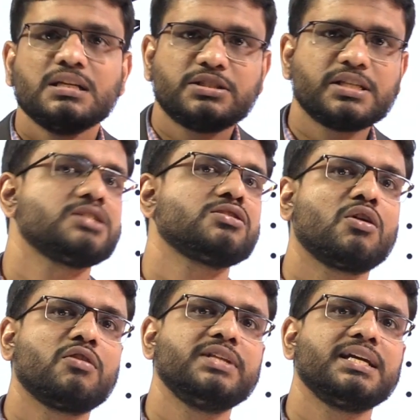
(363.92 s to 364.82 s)
gist
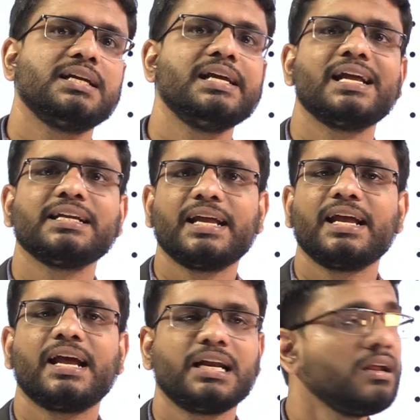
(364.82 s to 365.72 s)
of the Killey and
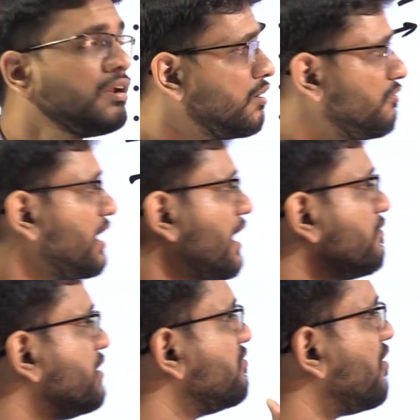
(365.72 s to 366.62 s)
Kay and we
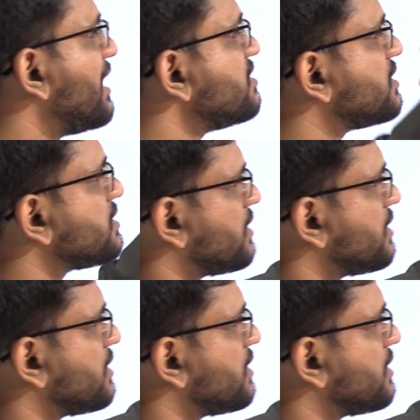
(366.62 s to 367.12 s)
have devised the